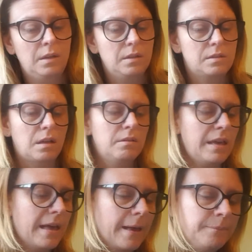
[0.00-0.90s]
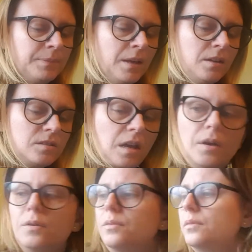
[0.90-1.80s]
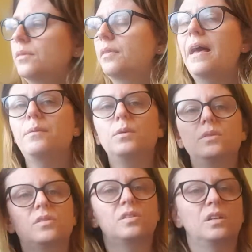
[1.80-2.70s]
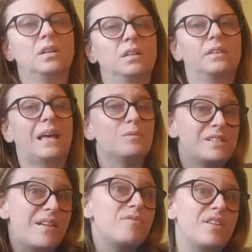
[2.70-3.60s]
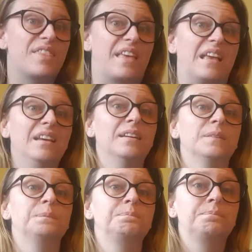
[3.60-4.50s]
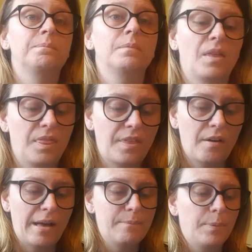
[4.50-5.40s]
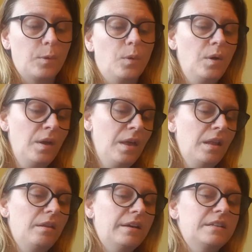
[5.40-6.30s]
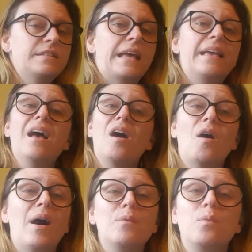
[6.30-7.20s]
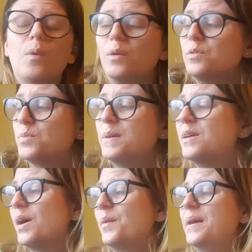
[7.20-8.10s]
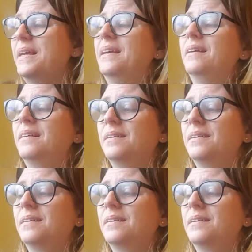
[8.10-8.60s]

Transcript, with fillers: so yeah so that was that was everything that i bought like i say i won't be going